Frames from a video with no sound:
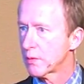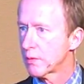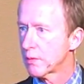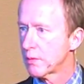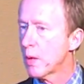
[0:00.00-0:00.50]

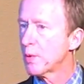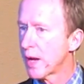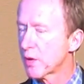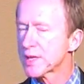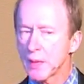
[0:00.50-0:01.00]
not whenever,
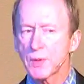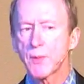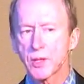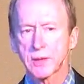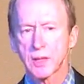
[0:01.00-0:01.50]
sometimes there's
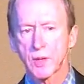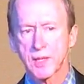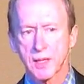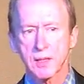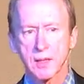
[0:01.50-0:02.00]
a little
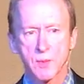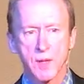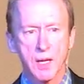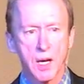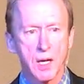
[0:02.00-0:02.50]
resistance
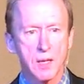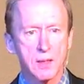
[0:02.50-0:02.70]
because